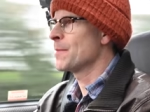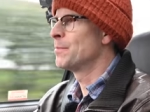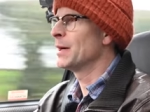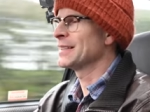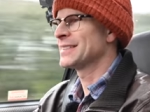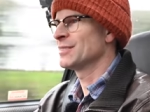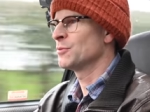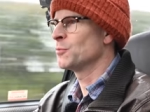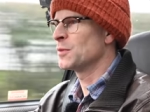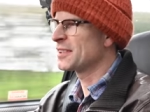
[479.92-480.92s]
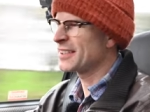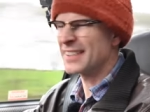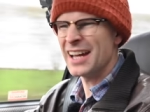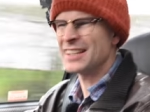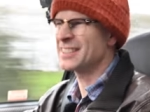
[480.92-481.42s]
but with
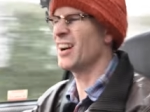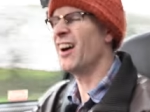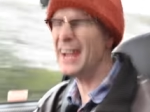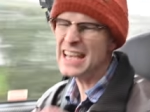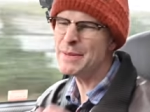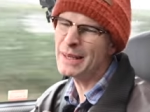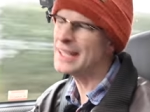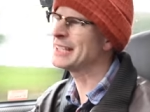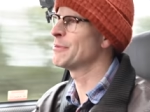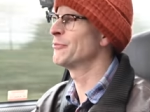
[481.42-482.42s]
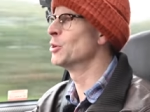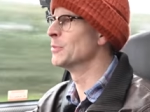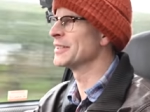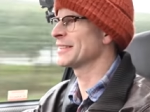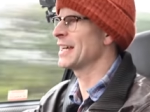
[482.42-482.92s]
just a tiny bit less performance,